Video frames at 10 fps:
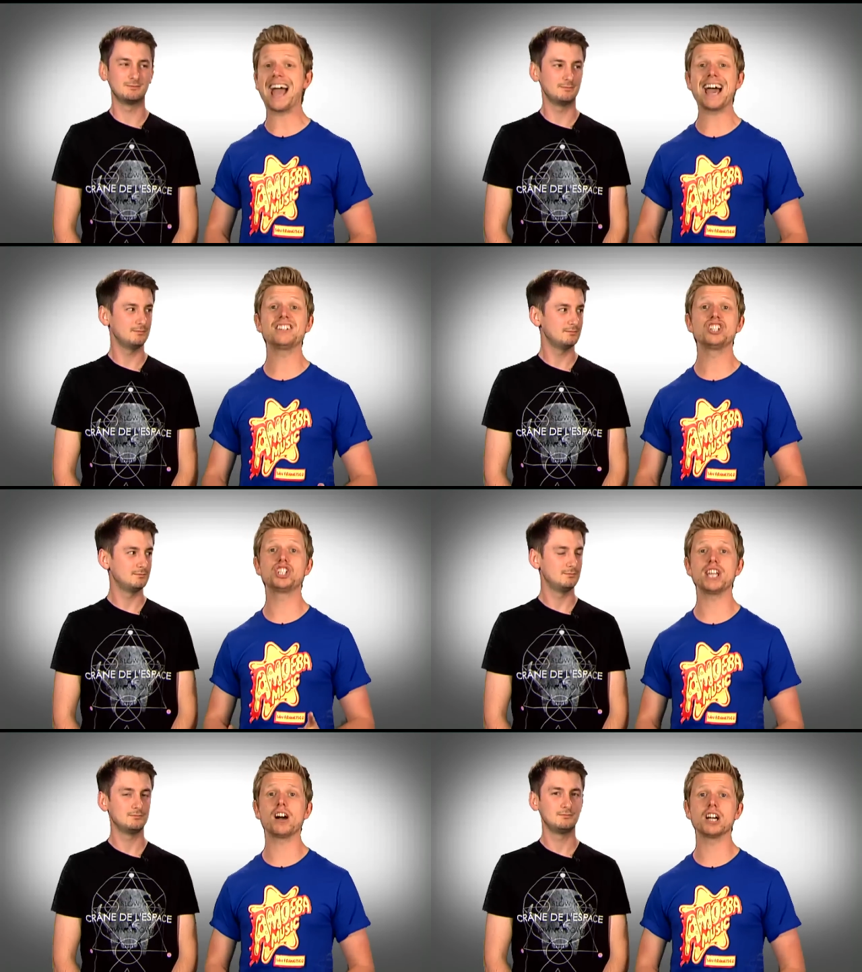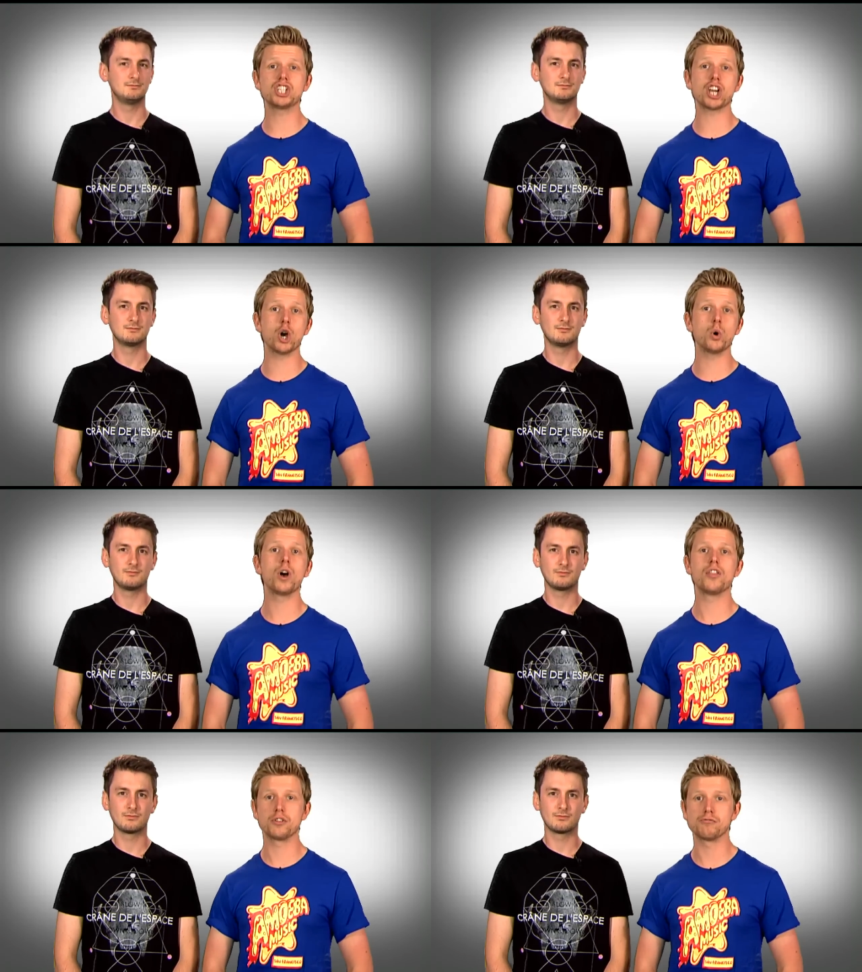Speaker 1: And G.I.
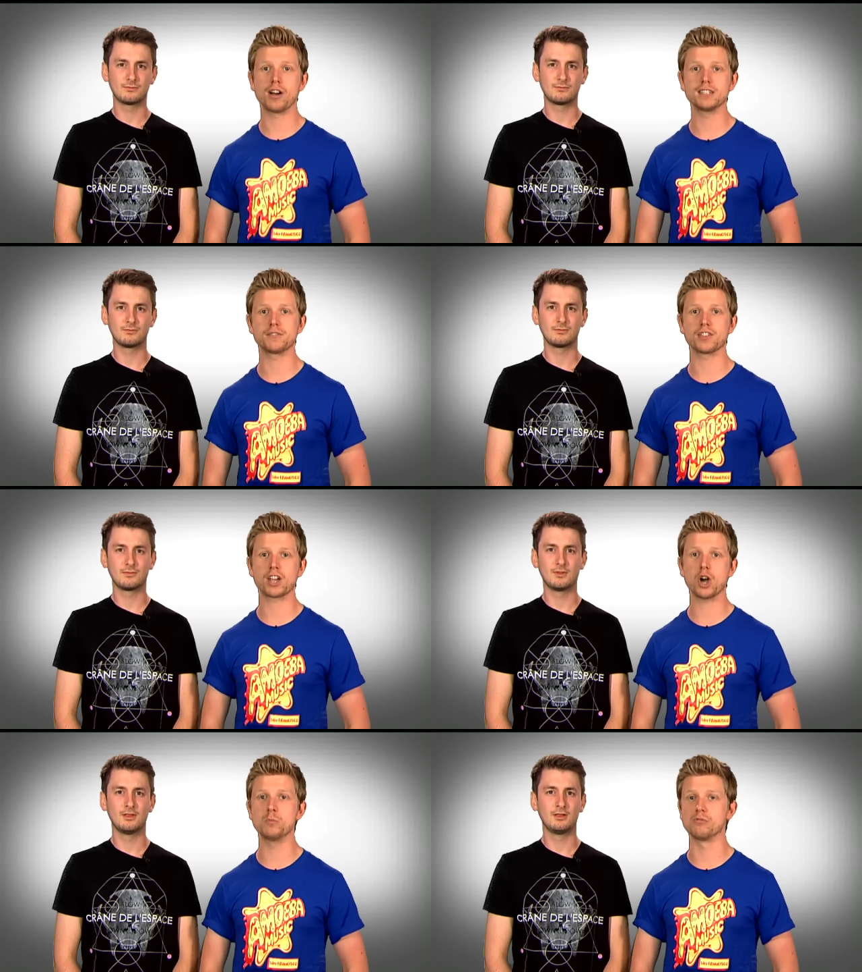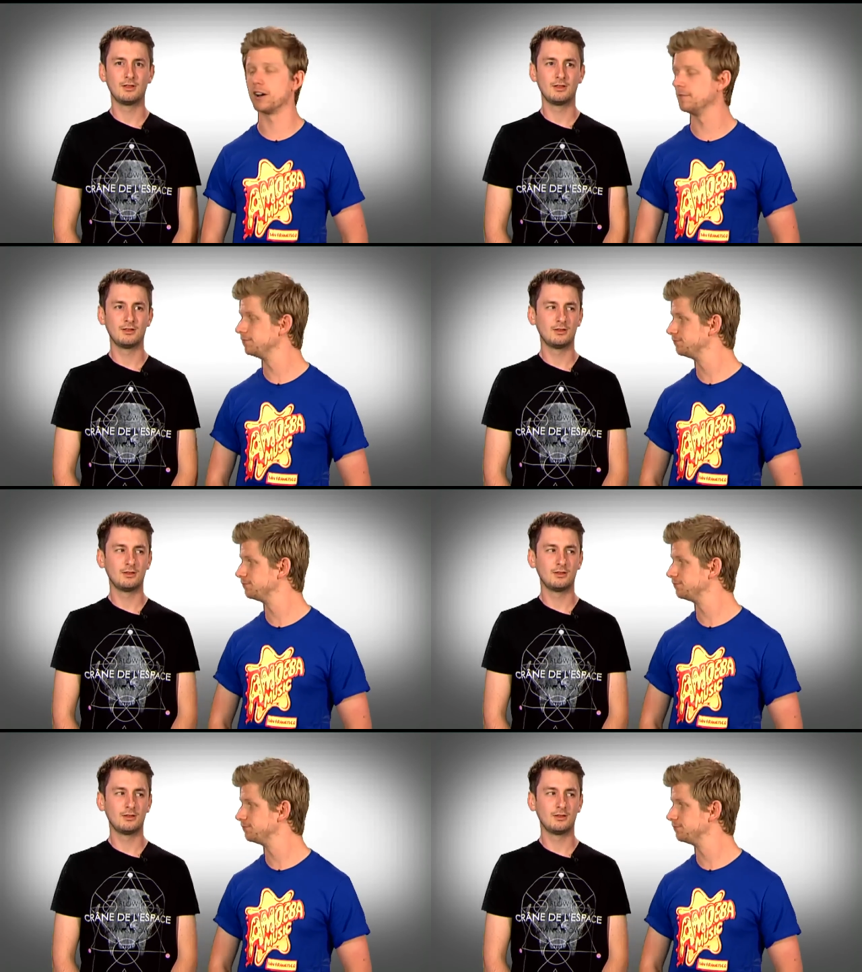Joe, The Rise of the Cobra.